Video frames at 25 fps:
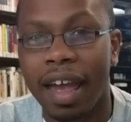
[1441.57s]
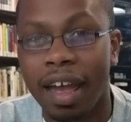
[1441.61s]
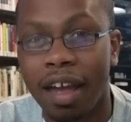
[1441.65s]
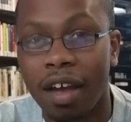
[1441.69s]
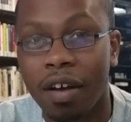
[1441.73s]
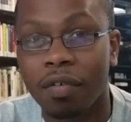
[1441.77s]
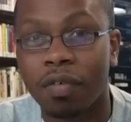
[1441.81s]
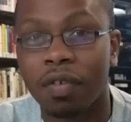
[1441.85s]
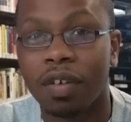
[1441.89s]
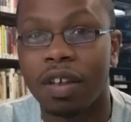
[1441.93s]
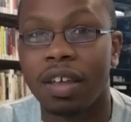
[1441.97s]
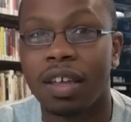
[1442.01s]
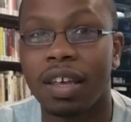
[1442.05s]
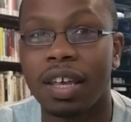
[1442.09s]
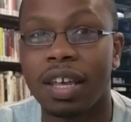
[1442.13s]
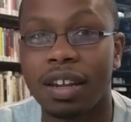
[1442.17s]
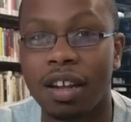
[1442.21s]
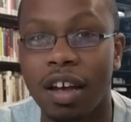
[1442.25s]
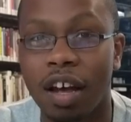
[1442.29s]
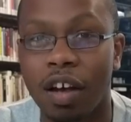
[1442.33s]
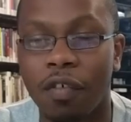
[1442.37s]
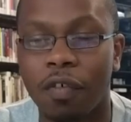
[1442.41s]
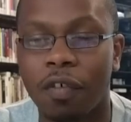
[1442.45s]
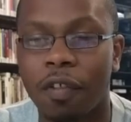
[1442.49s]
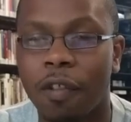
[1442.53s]
have
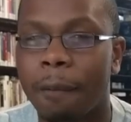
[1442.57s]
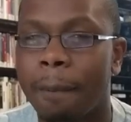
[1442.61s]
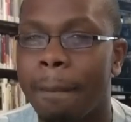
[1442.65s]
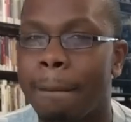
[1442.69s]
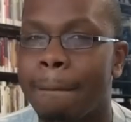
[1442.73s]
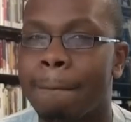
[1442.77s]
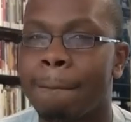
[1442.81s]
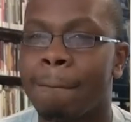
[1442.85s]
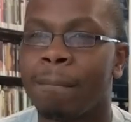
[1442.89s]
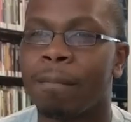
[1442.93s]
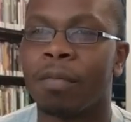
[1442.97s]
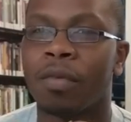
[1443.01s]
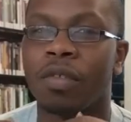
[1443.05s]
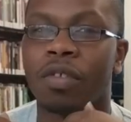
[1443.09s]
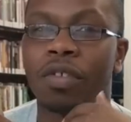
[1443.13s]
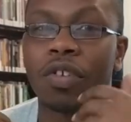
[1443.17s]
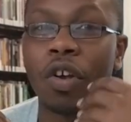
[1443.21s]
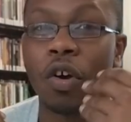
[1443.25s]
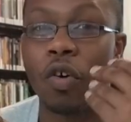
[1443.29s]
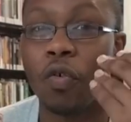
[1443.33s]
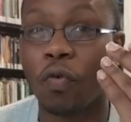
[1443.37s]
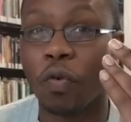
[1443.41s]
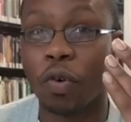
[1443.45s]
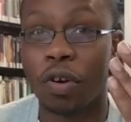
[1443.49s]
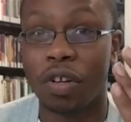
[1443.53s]
enough.
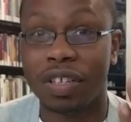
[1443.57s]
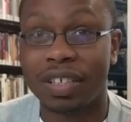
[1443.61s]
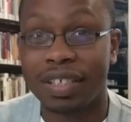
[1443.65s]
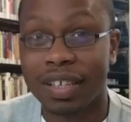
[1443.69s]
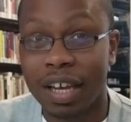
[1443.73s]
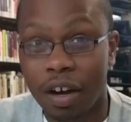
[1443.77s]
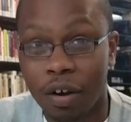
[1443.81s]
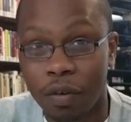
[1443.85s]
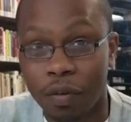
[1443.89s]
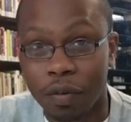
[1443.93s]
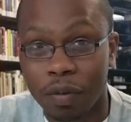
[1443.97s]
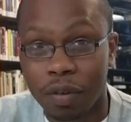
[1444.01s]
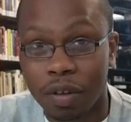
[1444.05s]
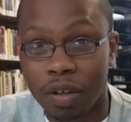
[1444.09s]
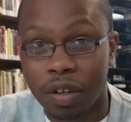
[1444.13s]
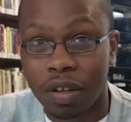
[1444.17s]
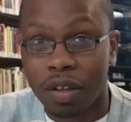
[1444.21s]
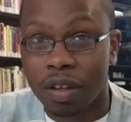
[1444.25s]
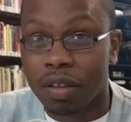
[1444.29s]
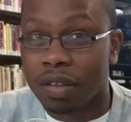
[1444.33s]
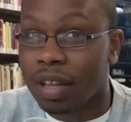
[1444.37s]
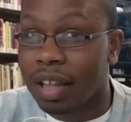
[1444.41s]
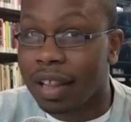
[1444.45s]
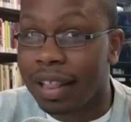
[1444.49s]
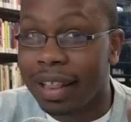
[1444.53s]
So for yourself,
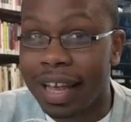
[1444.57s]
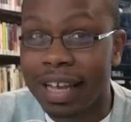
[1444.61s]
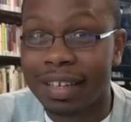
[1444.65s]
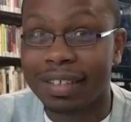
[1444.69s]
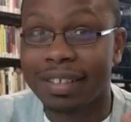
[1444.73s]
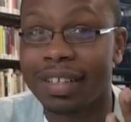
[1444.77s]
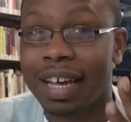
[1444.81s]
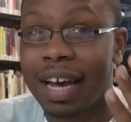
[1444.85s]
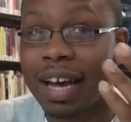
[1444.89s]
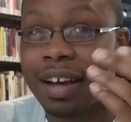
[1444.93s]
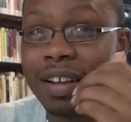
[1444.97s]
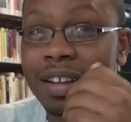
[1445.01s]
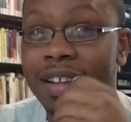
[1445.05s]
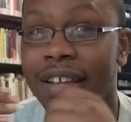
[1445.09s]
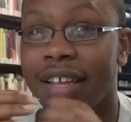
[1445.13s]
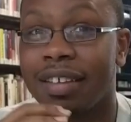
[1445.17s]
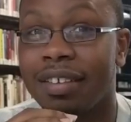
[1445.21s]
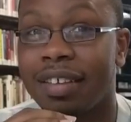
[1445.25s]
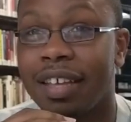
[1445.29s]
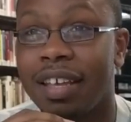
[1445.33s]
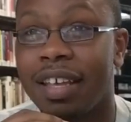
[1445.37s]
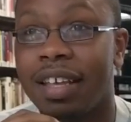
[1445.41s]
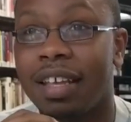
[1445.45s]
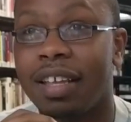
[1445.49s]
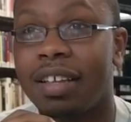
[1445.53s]
the lesson out of
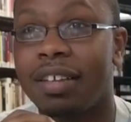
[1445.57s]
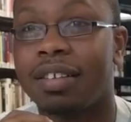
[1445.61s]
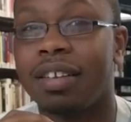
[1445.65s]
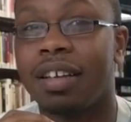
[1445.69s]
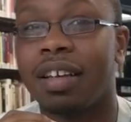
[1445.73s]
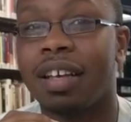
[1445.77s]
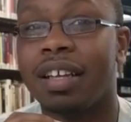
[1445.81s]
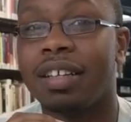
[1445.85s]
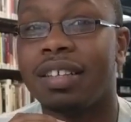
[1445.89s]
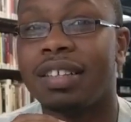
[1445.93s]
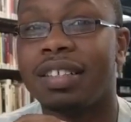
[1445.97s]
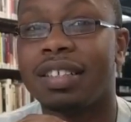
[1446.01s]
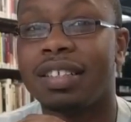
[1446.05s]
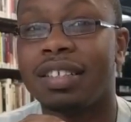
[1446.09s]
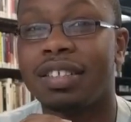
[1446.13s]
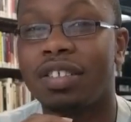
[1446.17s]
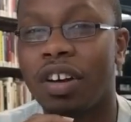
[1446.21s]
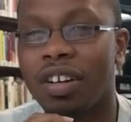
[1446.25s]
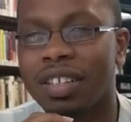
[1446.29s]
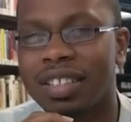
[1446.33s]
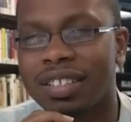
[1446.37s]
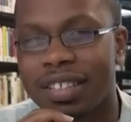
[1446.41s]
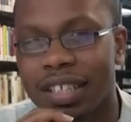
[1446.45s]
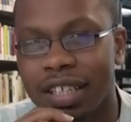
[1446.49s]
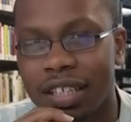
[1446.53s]
this is
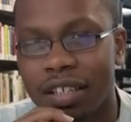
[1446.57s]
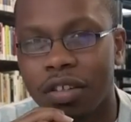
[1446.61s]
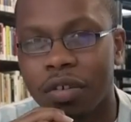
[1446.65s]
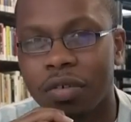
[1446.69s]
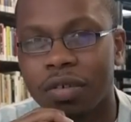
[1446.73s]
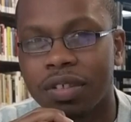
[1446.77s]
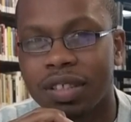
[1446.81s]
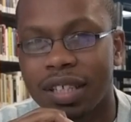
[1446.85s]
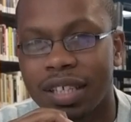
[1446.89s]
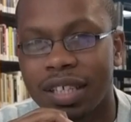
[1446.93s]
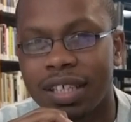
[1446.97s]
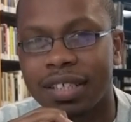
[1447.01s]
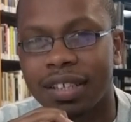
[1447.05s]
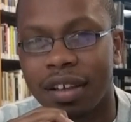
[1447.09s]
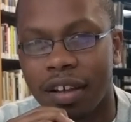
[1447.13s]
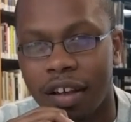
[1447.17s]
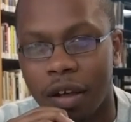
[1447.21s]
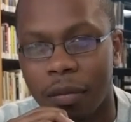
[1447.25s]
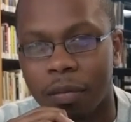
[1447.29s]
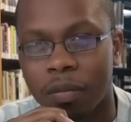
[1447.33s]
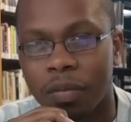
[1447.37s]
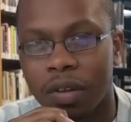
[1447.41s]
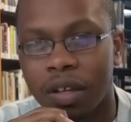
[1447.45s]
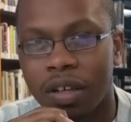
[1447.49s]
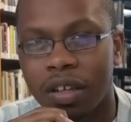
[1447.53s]
start setting those things
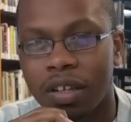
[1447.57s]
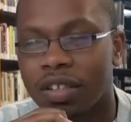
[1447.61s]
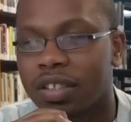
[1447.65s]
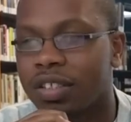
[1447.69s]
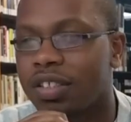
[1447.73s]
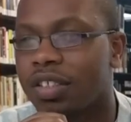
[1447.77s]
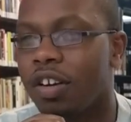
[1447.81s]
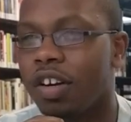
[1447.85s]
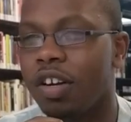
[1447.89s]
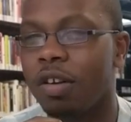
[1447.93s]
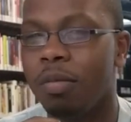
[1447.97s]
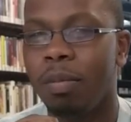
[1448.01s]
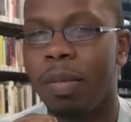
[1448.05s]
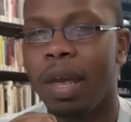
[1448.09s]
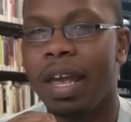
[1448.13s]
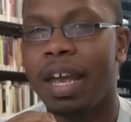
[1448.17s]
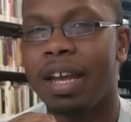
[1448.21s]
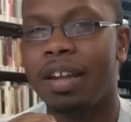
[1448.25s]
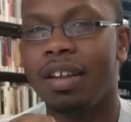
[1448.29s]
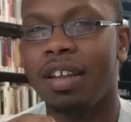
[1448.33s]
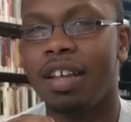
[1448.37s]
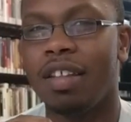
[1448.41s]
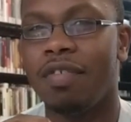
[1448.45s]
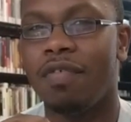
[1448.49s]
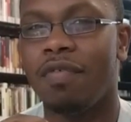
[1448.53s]
up. Start
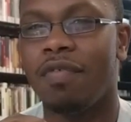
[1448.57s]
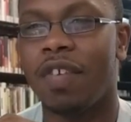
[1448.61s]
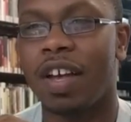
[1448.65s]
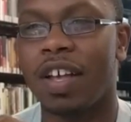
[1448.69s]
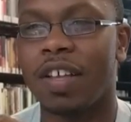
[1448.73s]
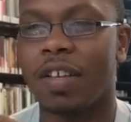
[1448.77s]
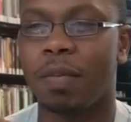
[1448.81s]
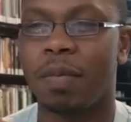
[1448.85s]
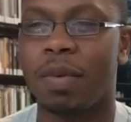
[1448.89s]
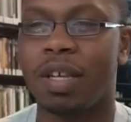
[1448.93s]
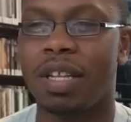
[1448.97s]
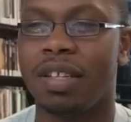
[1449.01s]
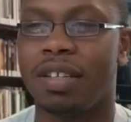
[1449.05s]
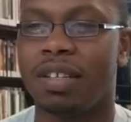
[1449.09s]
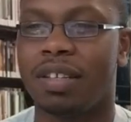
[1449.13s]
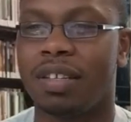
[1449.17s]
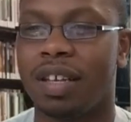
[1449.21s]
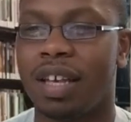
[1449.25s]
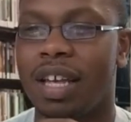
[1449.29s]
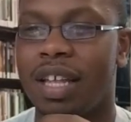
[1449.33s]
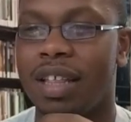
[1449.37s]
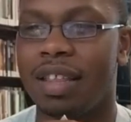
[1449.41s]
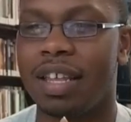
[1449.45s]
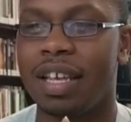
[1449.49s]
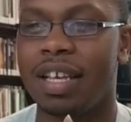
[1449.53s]
making
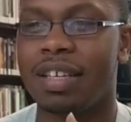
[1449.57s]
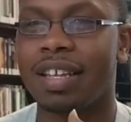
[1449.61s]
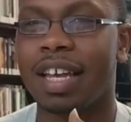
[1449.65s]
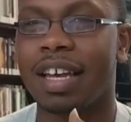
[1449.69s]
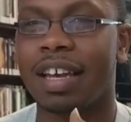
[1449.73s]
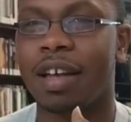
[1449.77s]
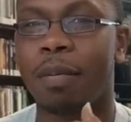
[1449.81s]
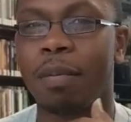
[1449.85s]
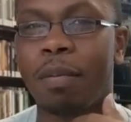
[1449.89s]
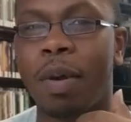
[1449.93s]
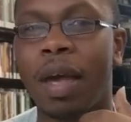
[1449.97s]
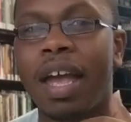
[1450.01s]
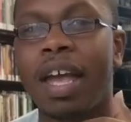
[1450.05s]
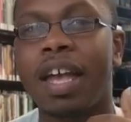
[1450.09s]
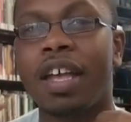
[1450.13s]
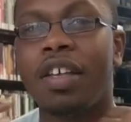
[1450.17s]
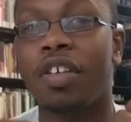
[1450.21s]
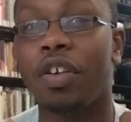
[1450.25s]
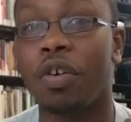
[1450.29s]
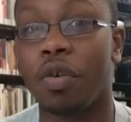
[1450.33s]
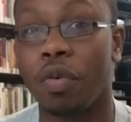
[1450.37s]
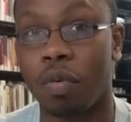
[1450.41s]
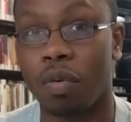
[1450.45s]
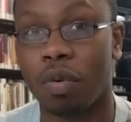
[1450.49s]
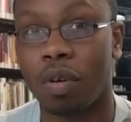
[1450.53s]
investments in things that can pay
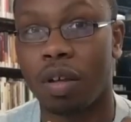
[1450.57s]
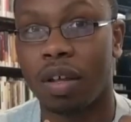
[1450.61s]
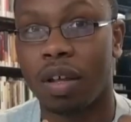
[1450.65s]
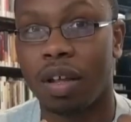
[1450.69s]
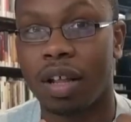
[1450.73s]
you.